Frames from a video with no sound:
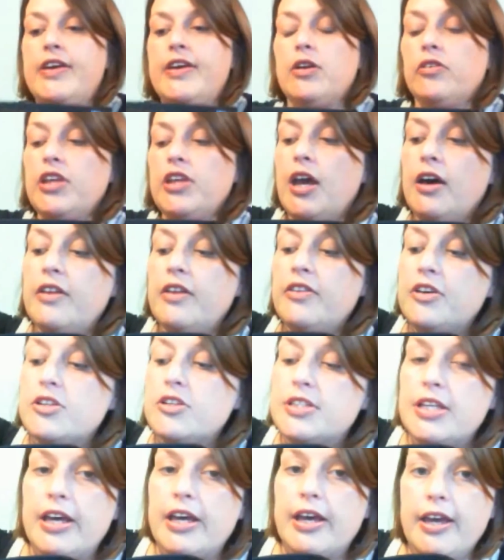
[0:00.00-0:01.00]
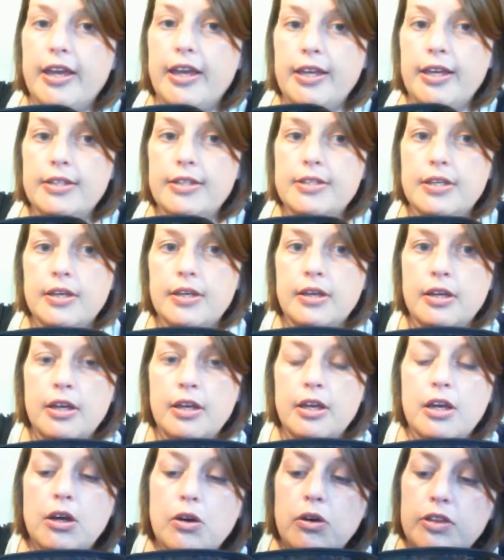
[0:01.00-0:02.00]
And then on the other side,
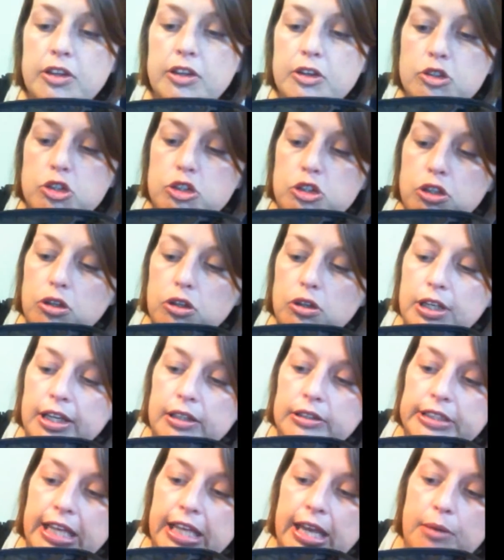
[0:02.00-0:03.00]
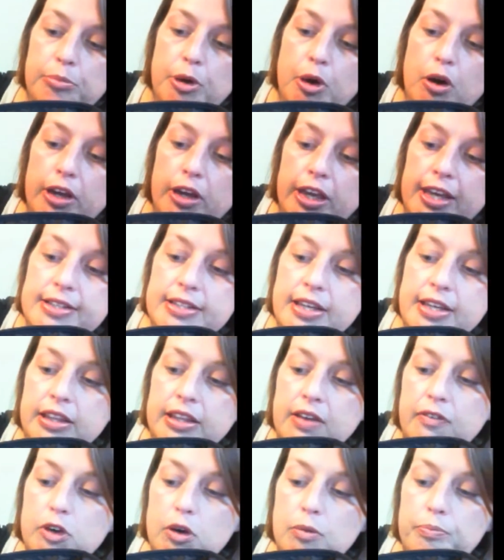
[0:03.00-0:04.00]
there's 2 little neck pockets,
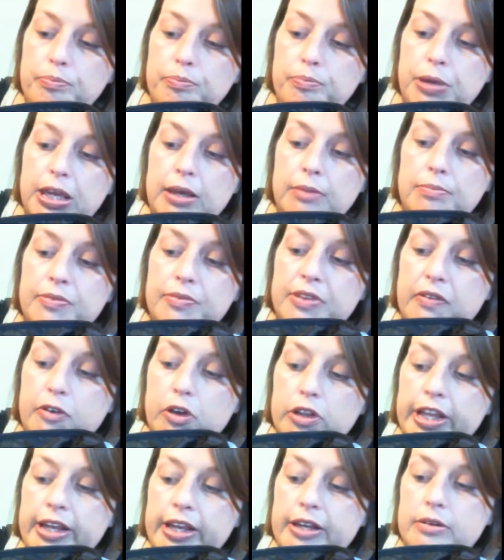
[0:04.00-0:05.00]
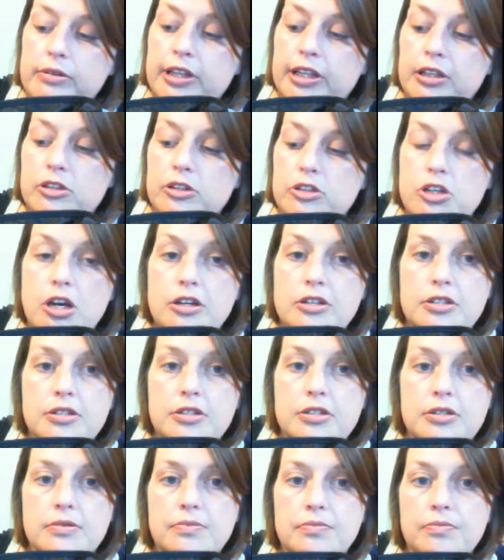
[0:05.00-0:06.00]
and they've got like little
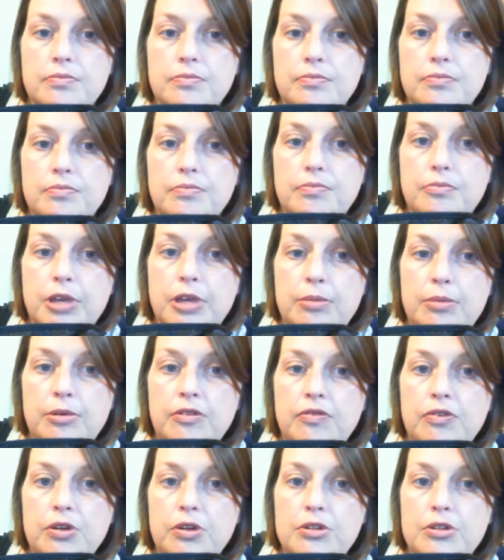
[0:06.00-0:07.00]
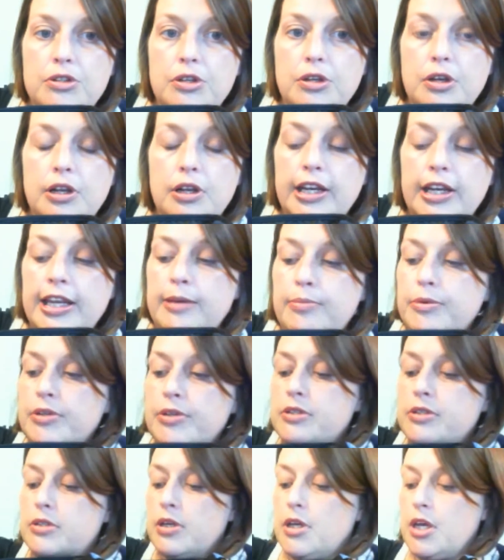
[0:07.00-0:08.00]
jars, baby food
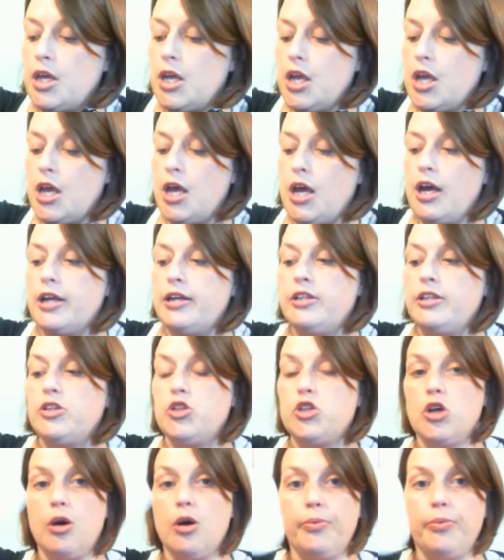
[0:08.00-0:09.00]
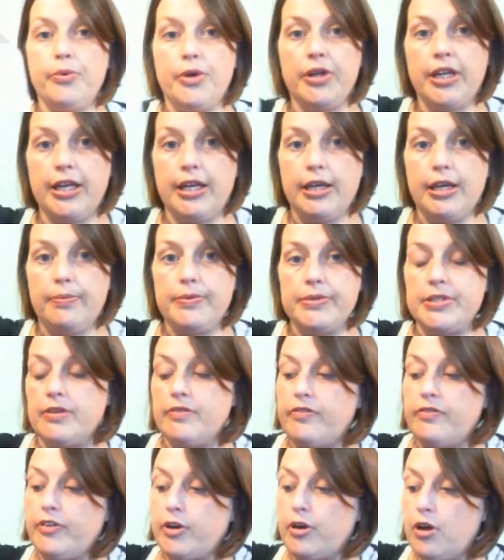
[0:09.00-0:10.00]
labels. And in the top one I keep as
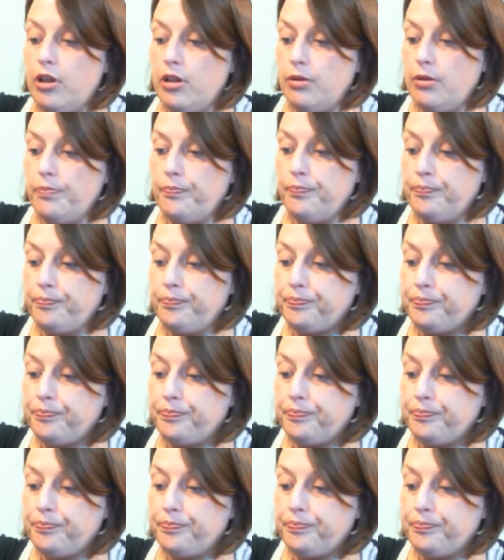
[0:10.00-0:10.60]
Infocol,